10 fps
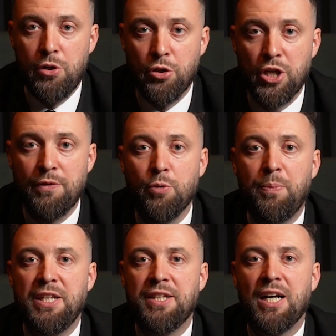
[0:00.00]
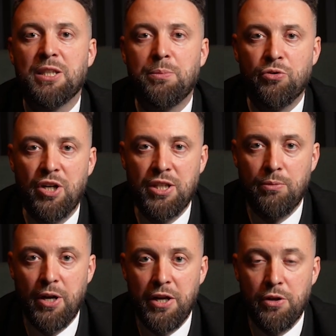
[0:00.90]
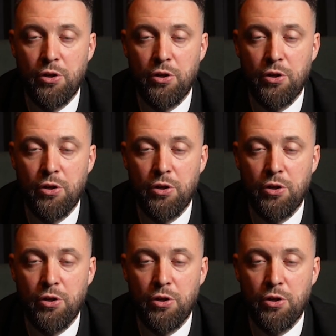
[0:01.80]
You don't have to pay deductible right away.